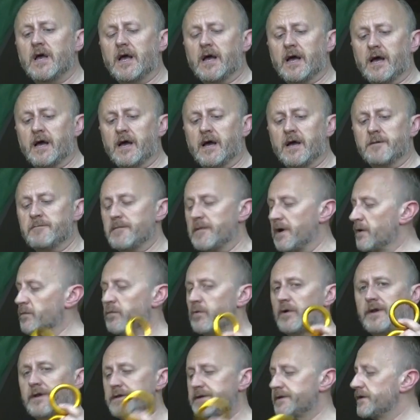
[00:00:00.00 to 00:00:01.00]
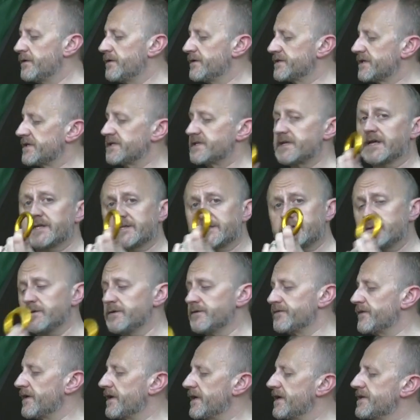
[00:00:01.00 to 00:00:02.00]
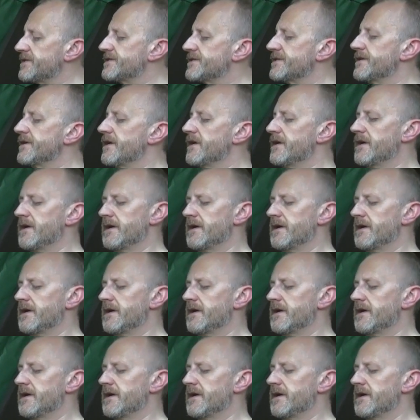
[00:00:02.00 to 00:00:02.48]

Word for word: um, and what I do is I take two of these